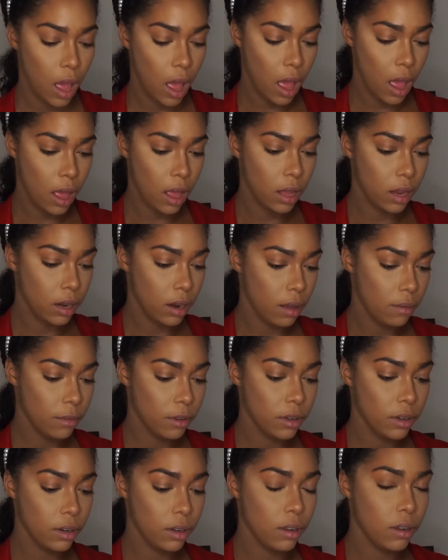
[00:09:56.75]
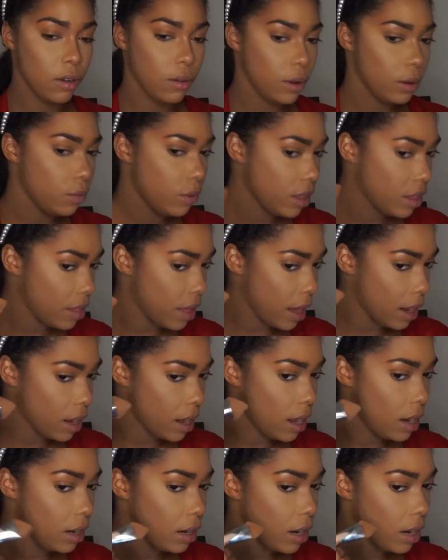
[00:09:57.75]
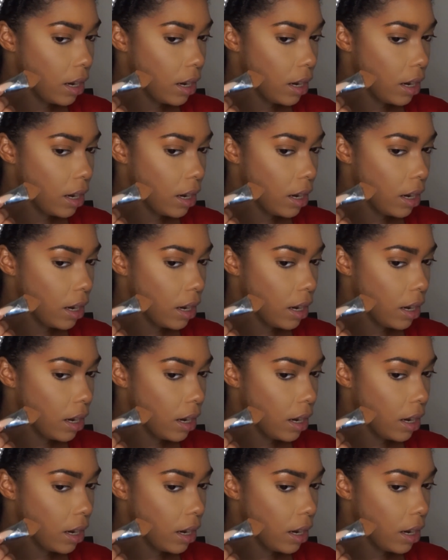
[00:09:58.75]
and I'm going to go in with that color,